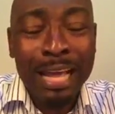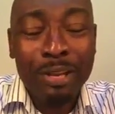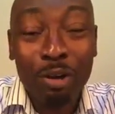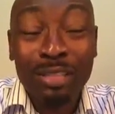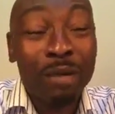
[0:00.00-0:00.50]

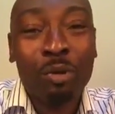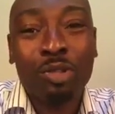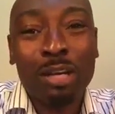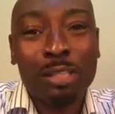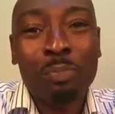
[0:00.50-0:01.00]
No, they will
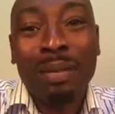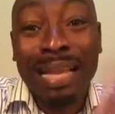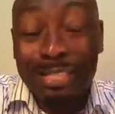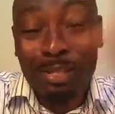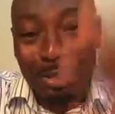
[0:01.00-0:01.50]
just
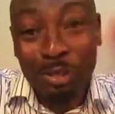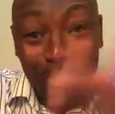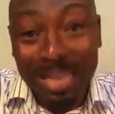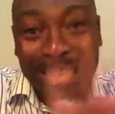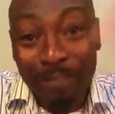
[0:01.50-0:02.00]
bless you.
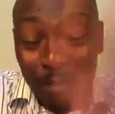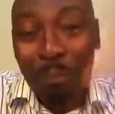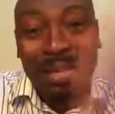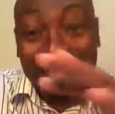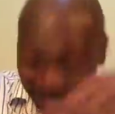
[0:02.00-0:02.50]
They give you
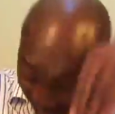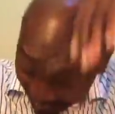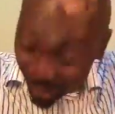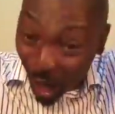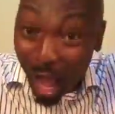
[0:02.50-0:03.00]
blessing and
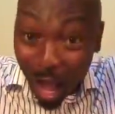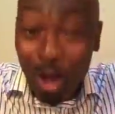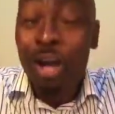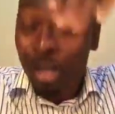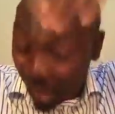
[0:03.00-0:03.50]
say,
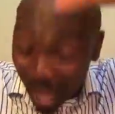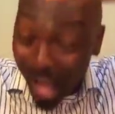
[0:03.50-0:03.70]
go,